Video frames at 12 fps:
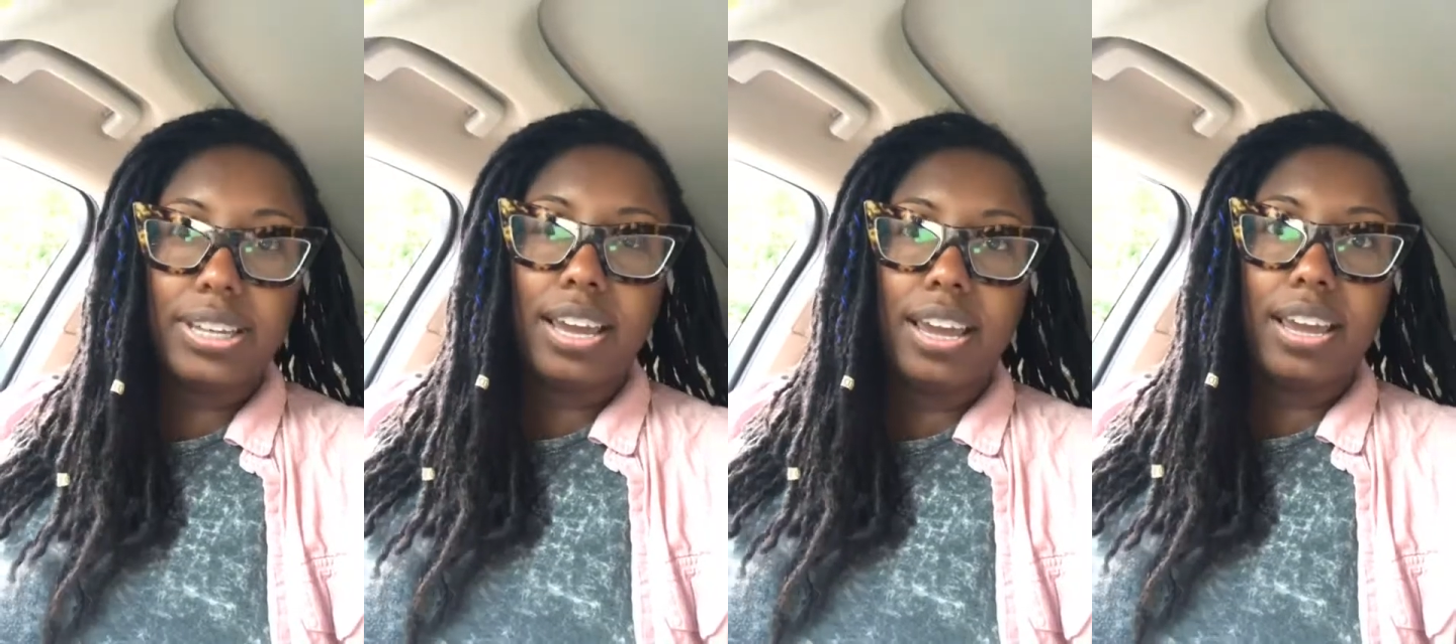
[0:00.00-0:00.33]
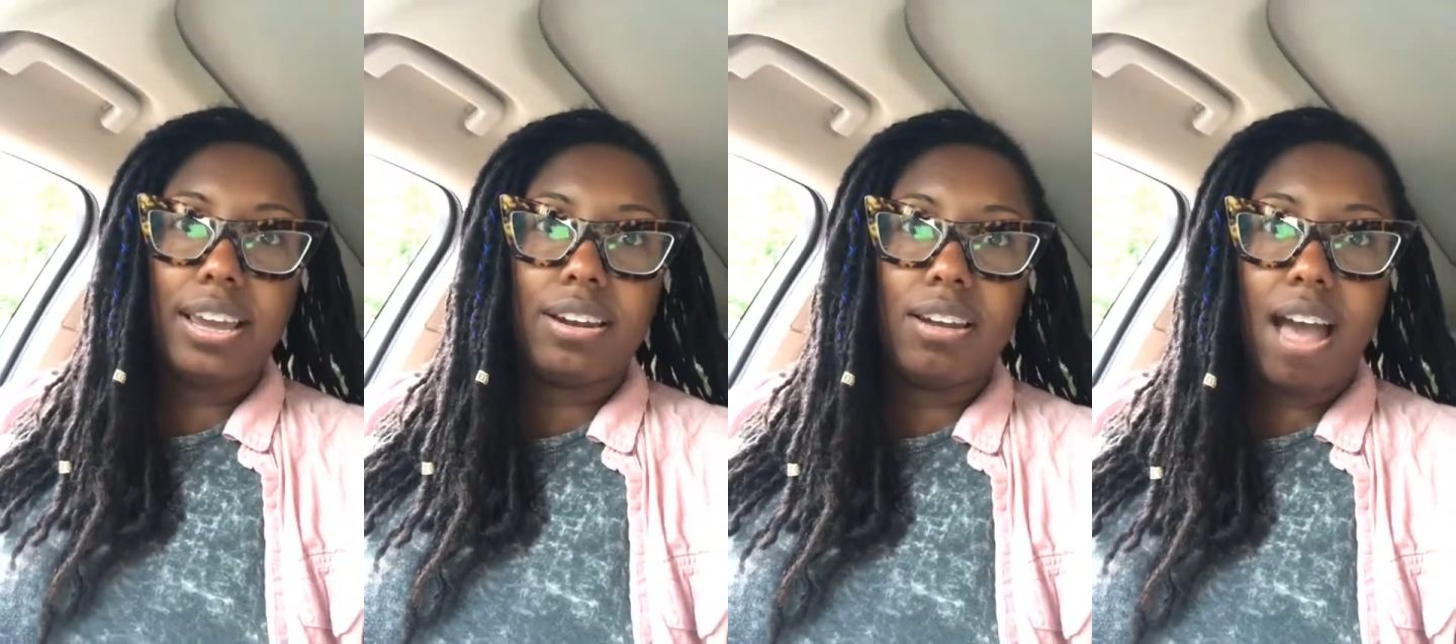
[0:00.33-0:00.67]

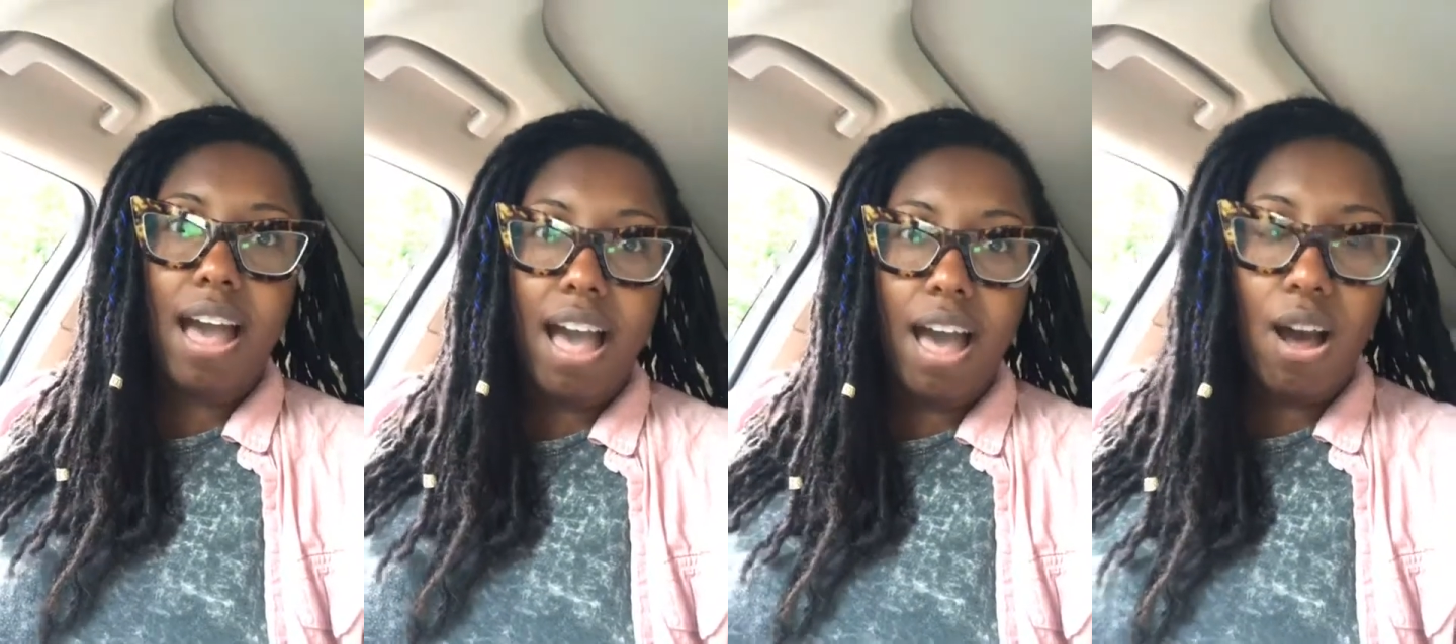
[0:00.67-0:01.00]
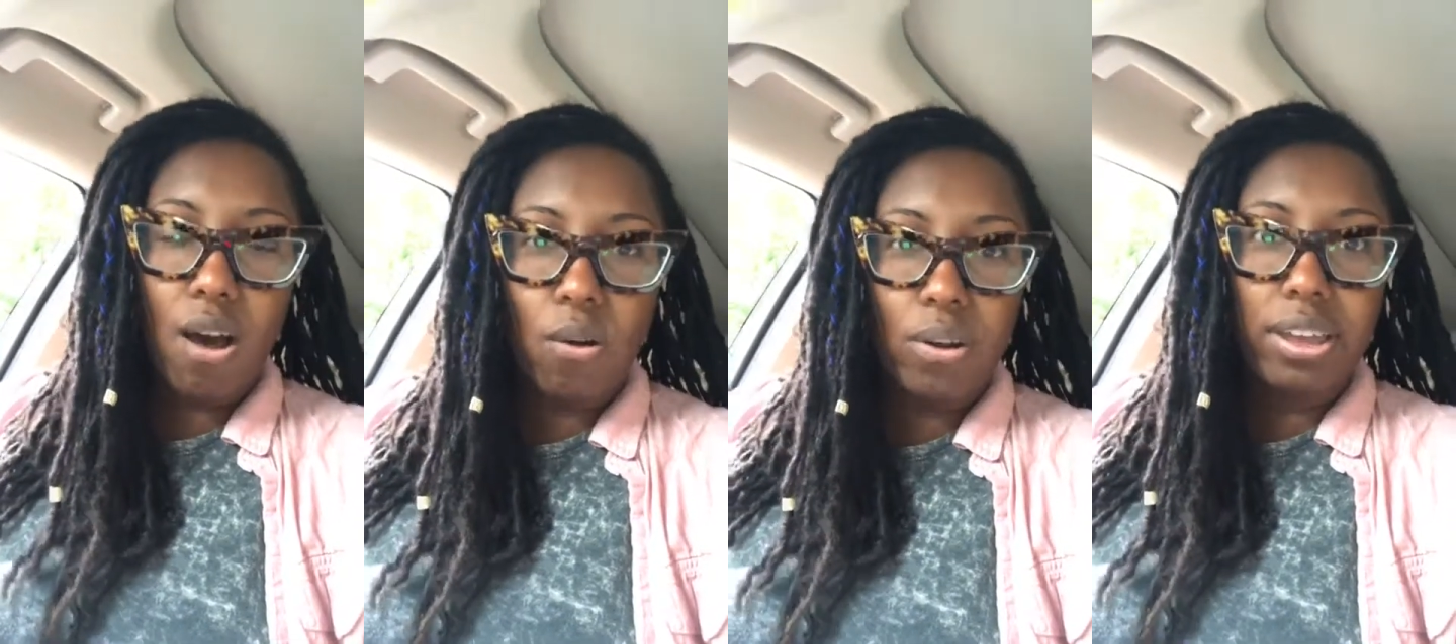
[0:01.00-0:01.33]
and
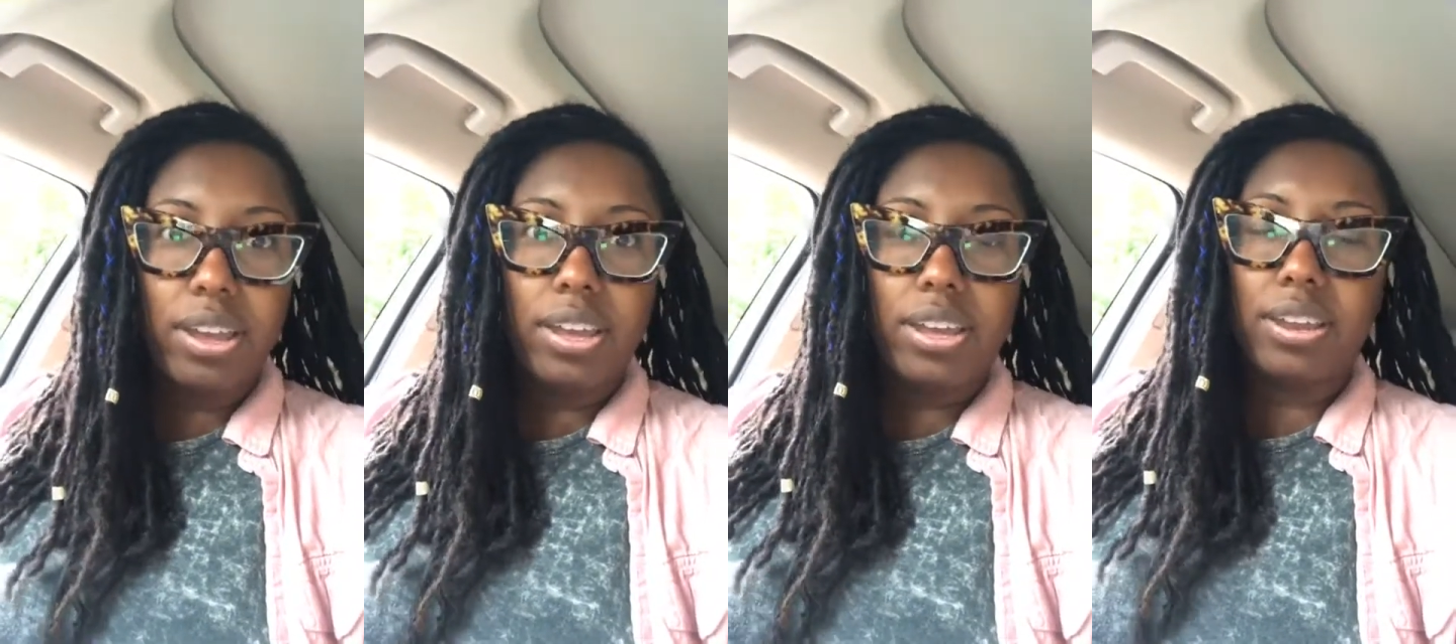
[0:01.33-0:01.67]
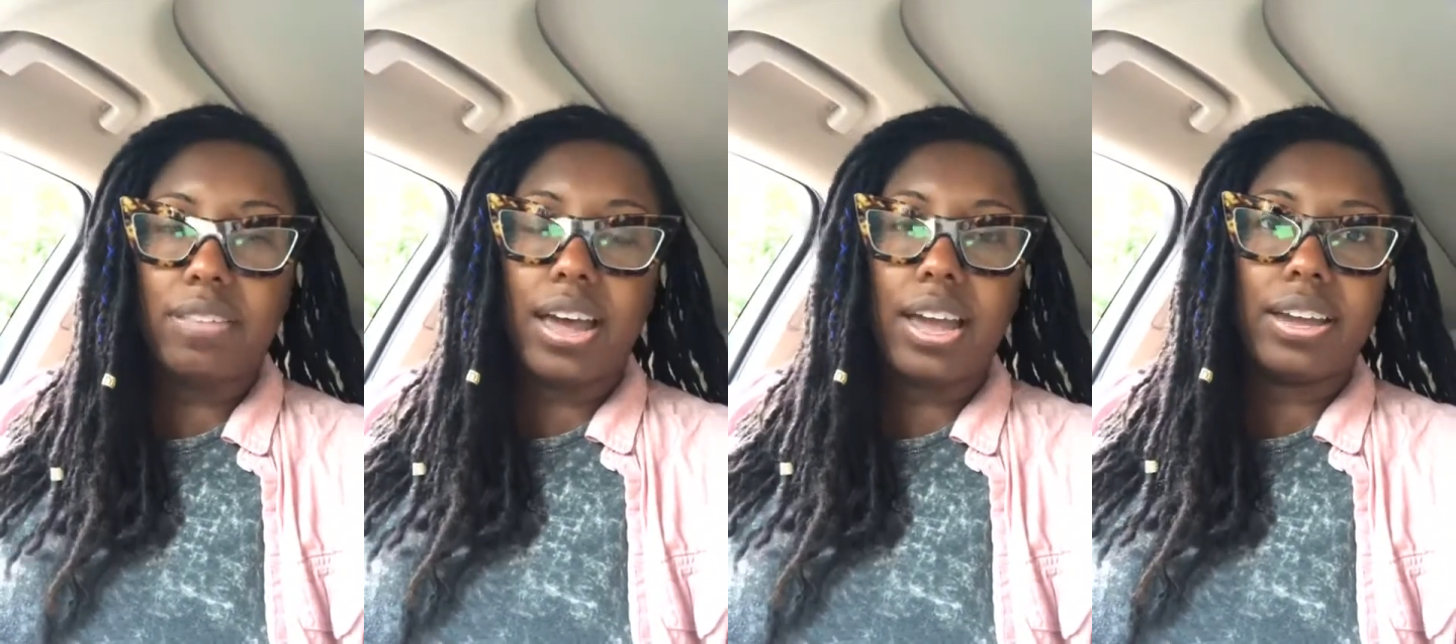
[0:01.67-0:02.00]
how
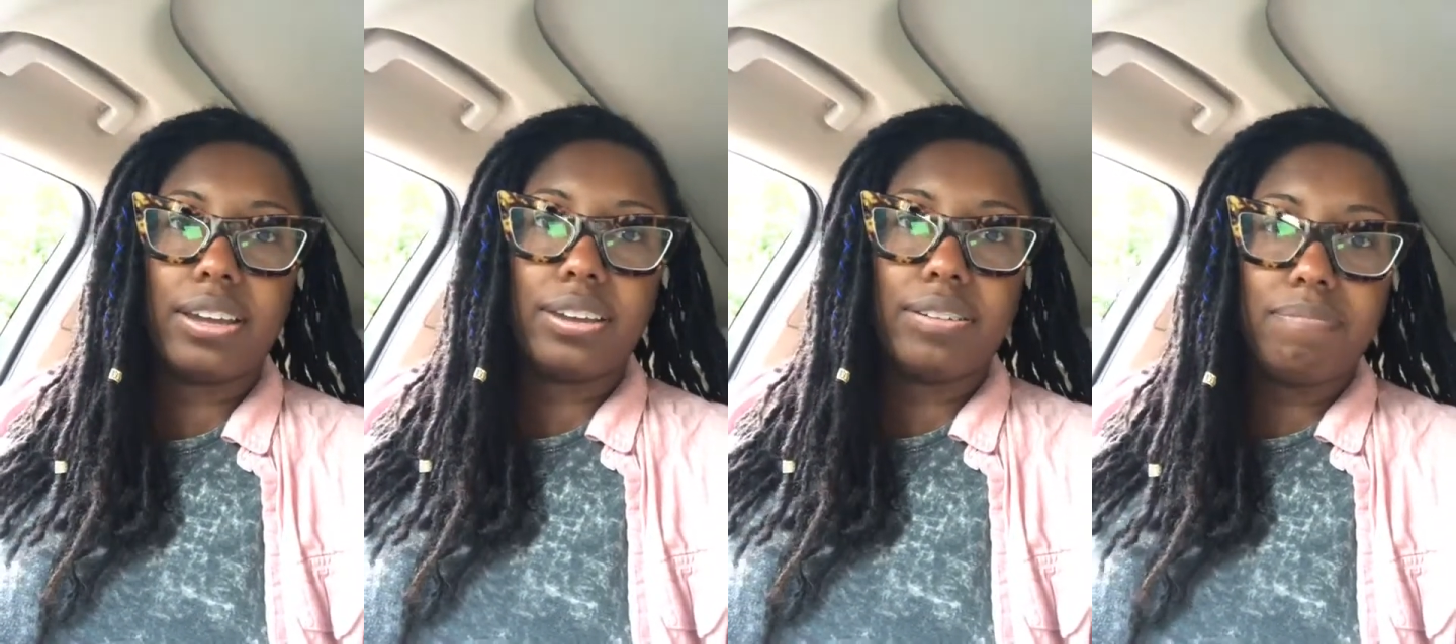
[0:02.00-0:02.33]
it like